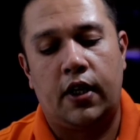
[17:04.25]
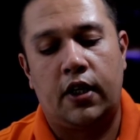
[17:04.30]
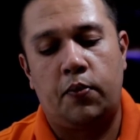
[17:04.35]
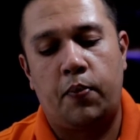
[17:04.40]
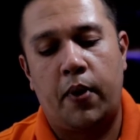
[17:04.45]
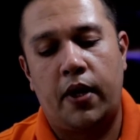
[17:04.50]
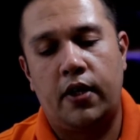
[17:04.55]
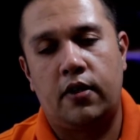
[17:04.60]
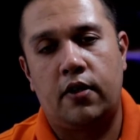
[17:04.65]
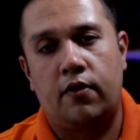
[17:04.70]

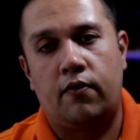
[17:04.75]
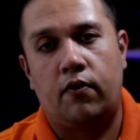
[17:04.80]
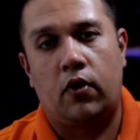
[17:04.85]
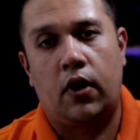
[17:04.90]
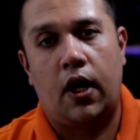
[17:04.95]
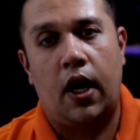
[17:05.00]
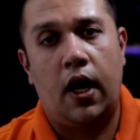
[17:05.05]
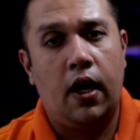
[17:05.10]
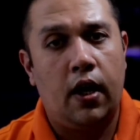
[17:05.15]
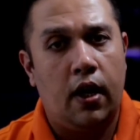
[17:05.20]
expensive,
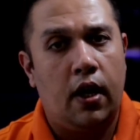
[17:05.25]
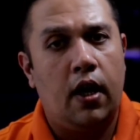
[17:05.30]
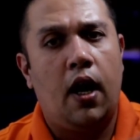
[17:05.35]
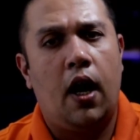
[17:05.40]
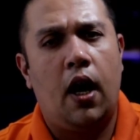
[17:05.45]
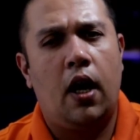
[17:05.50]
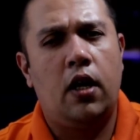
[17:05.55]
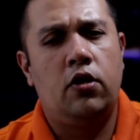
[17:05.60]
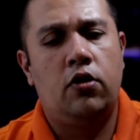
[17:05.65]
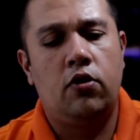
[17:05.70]
okay?
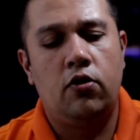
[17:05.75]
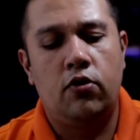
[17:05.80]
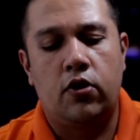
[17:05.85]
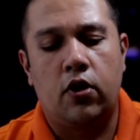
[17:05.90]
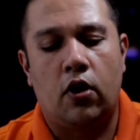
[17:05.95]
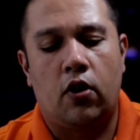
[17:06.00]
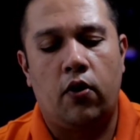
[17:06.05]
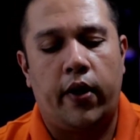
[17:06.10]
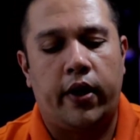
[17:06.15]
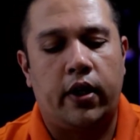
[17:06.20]
And choose
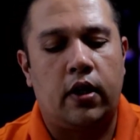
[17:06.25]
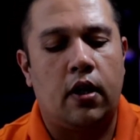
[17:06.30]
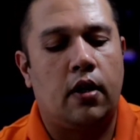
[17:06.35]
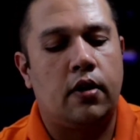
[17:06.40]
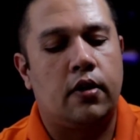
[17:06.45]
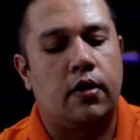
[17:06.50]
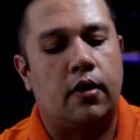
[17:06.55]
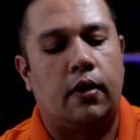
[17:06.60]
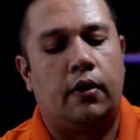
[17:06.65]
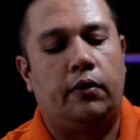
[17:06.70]
the correct
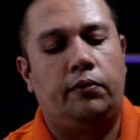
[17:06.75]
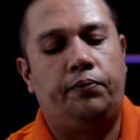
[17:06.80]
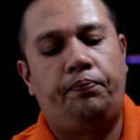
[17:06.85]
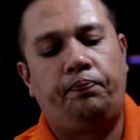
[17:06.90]
answer.